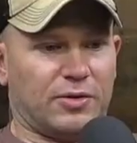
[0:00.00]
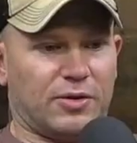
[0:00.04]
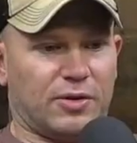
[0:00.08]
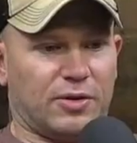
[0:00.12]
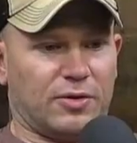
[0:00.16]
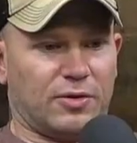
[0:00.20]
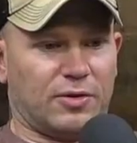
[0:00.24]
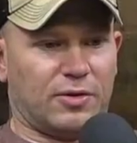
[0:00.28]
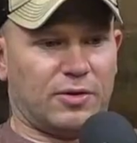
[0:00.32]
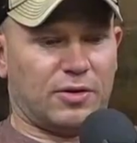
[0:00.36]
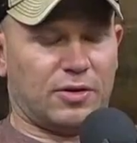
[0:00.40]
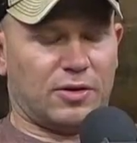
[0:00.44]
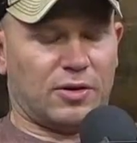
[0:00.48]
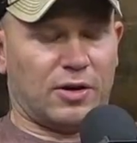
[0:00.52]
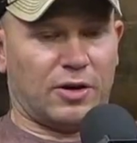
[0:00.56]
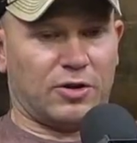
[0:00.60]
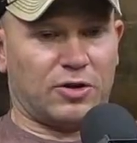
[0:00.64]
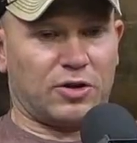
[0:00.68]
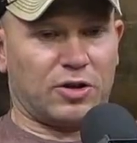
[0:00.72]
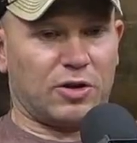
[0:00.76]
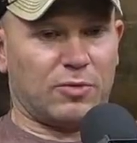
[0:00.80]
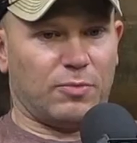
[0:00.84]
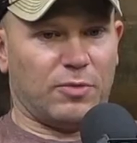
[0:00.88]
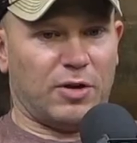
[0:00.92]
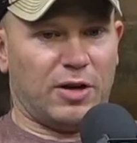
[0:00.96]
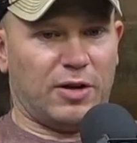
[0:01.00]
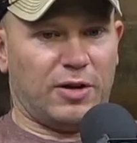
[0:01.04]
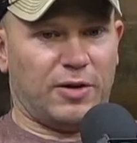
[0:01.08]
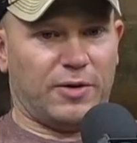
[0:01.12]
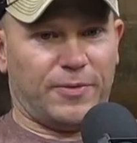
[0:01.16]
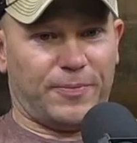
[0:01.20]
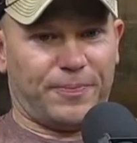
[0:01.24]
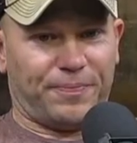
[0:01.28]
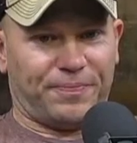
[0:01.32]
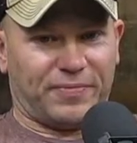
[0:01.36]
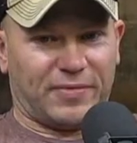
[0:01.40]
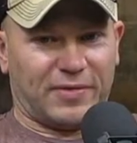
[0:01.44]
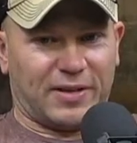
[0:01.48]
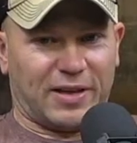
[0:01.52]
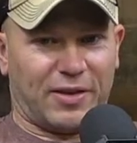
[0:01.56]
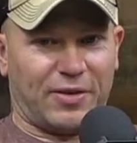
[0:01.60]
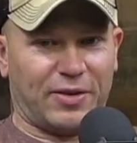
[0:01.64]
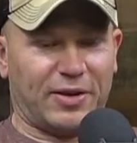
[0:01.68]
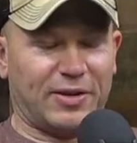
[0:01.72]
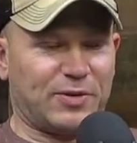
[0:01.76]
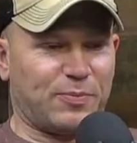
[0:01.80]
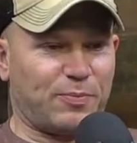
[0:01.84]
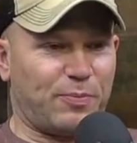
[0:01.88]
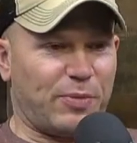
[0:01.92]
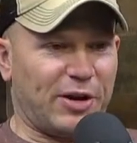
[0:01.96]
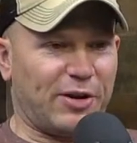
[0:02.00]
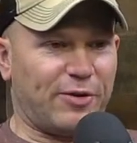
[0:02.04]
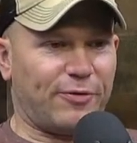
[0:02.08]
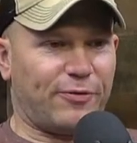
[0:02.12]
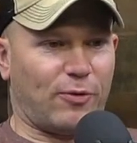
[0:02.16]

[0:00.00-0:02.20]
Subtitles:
the selection committee, I think it's big